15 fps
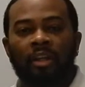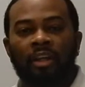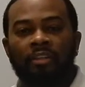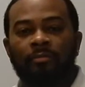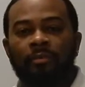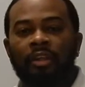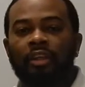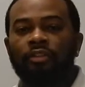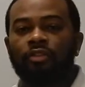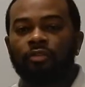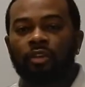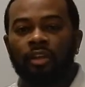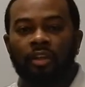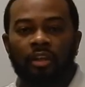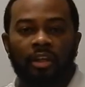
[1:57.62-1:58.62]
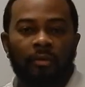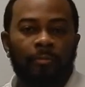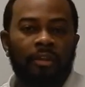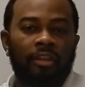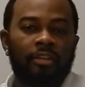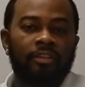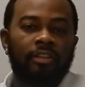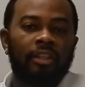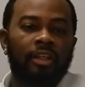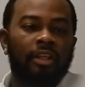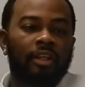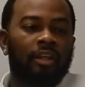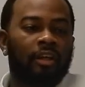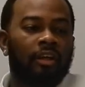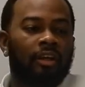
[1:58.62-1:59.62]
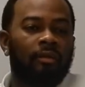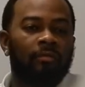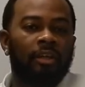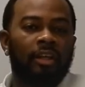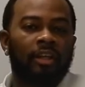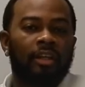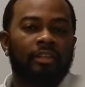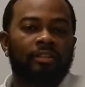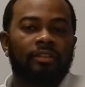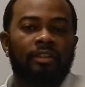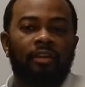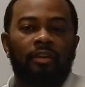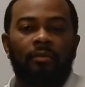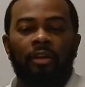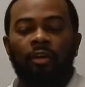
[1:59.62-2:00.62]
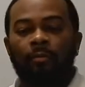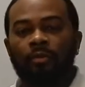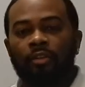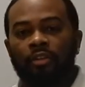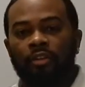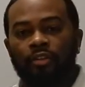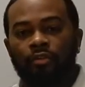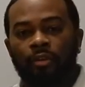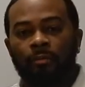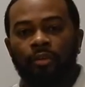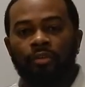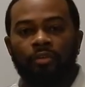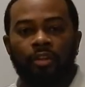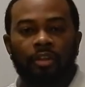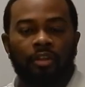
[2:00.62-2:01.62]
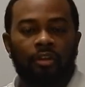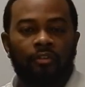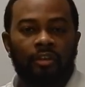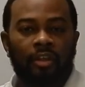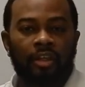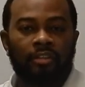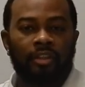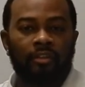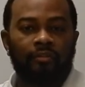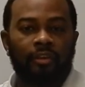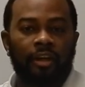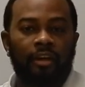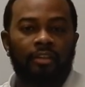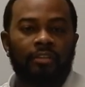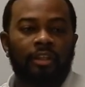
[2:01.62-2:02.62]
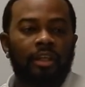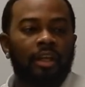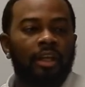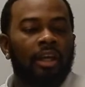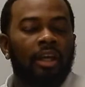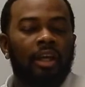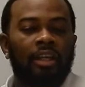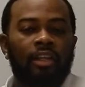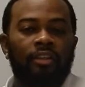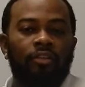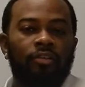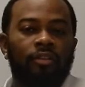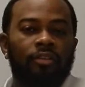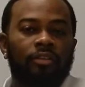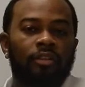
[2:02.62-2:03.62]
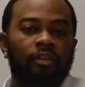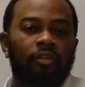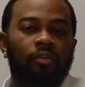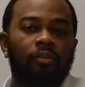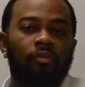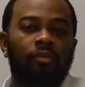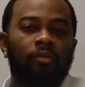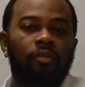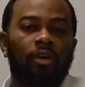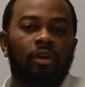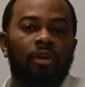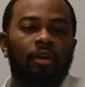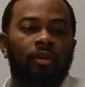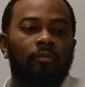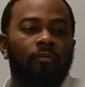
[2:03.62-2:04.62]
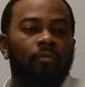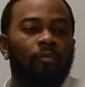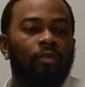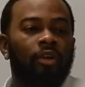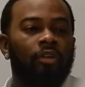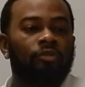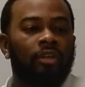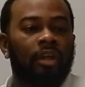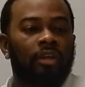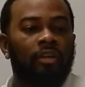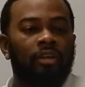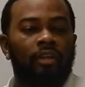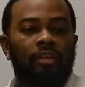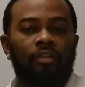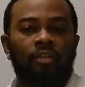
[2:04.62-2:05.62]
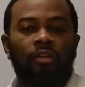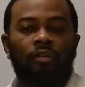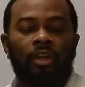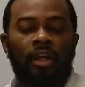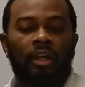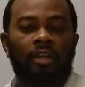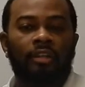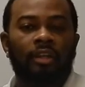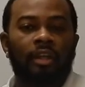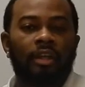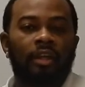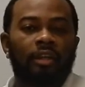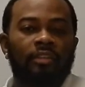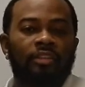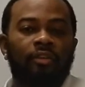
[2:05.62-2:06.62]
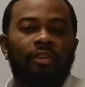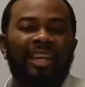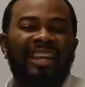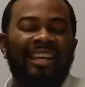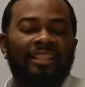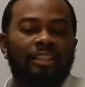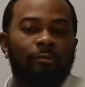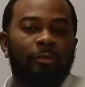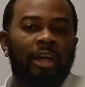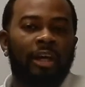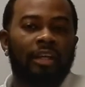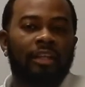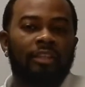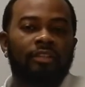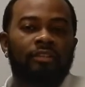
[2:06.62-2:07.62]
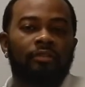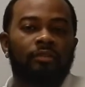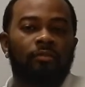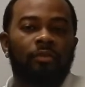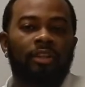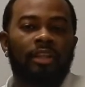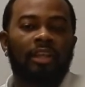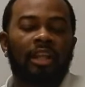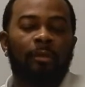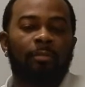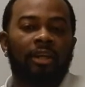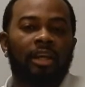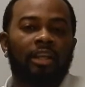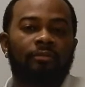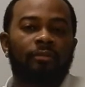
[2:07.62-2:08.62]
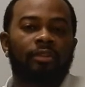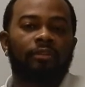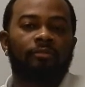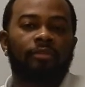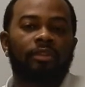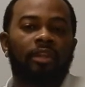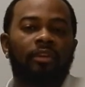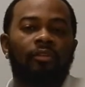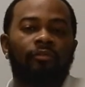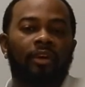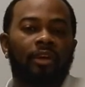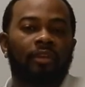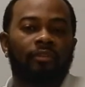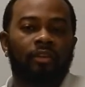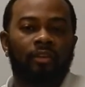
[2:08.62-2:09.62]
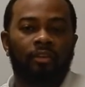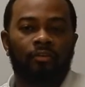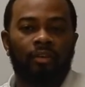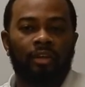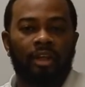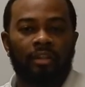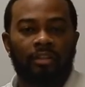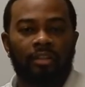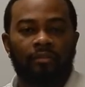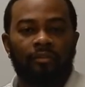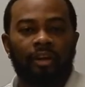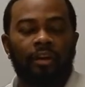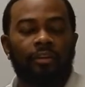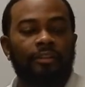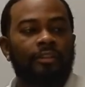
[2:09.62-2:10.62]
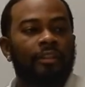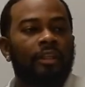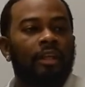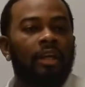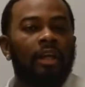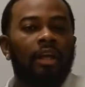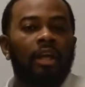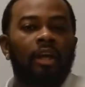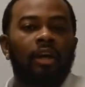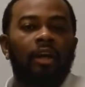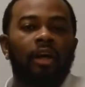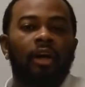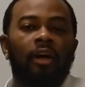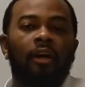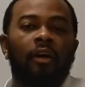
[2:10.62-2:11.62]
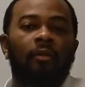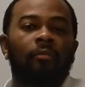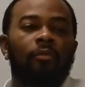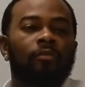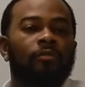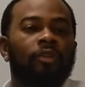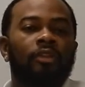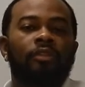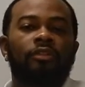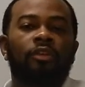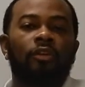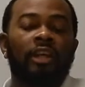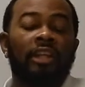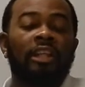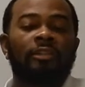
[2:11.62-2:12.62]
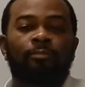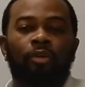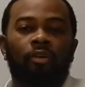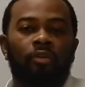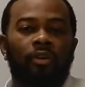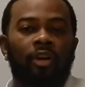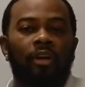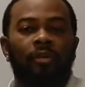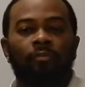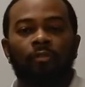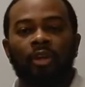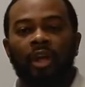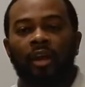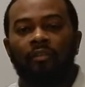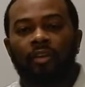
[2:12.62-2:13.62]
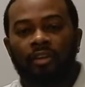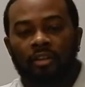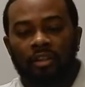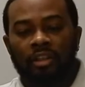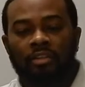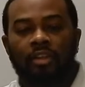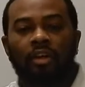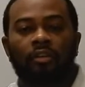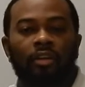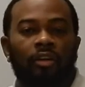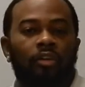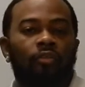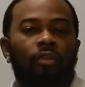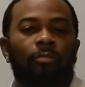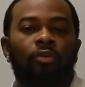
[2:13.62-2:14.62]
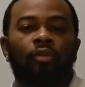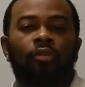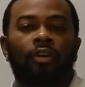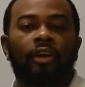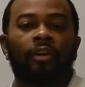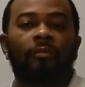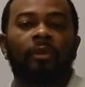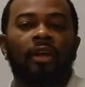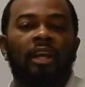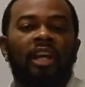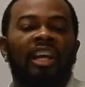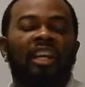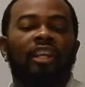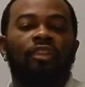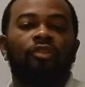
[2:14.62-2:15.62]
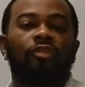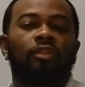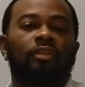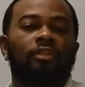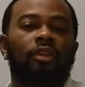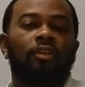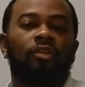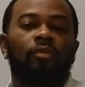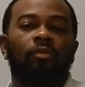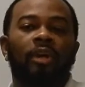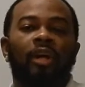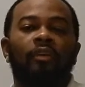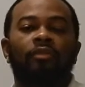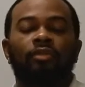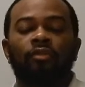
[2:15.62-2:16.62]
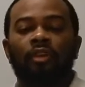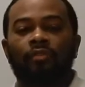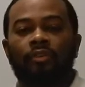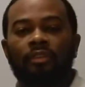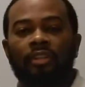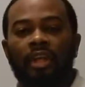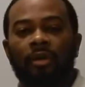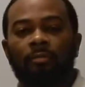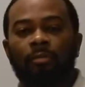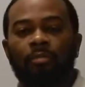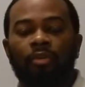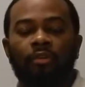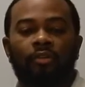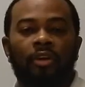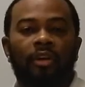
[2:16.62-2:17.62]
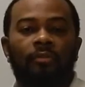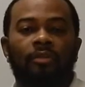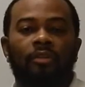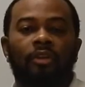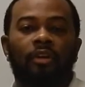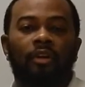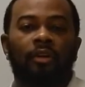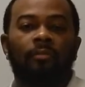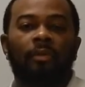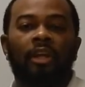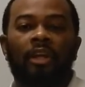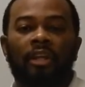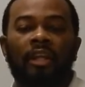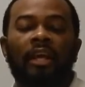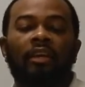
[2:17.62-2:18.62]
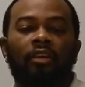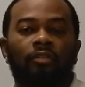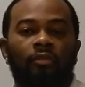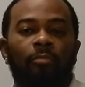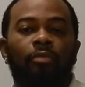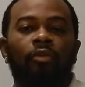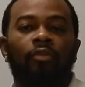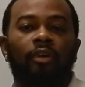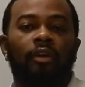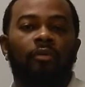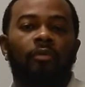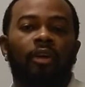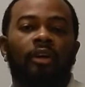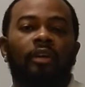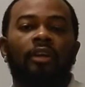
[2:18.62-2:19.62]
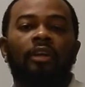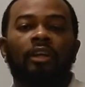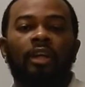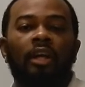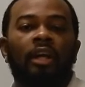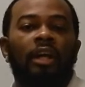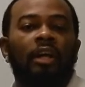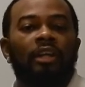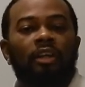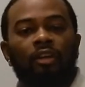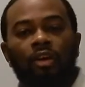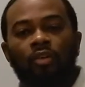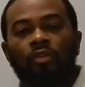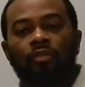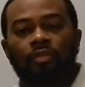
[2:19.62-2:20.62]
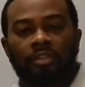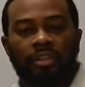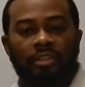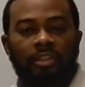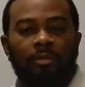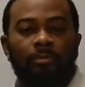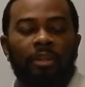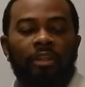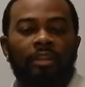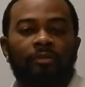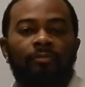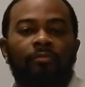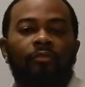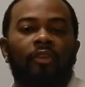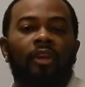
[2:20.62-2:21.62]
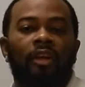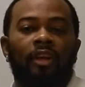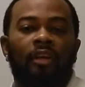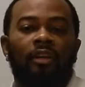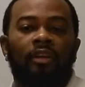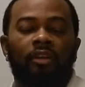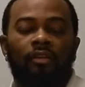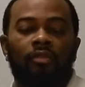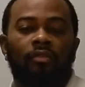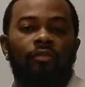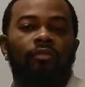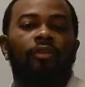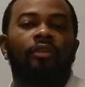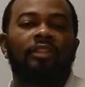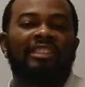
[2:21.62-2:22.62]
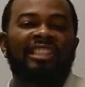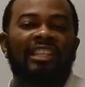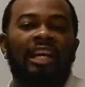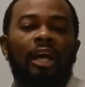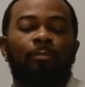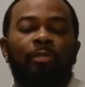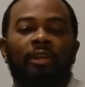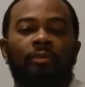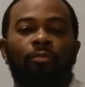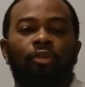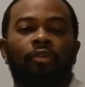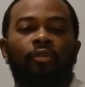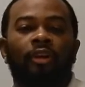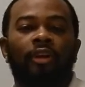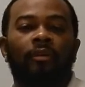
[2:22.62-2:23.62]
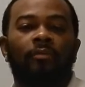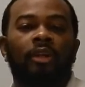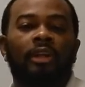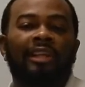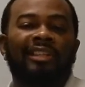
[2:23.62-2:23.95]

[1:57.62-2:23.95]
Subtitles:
Plasma and two other companies that is helping contribute to the COVID-19 virus. And in doing so, we're trying to locate certain antibodies within that plasma to help fight off the COVID-19 virus. So in this program, we have it's called the COVID program. And in doing so, we have two different types of programs in that COVID program. We have the COVE CCP and the COVE CIP program.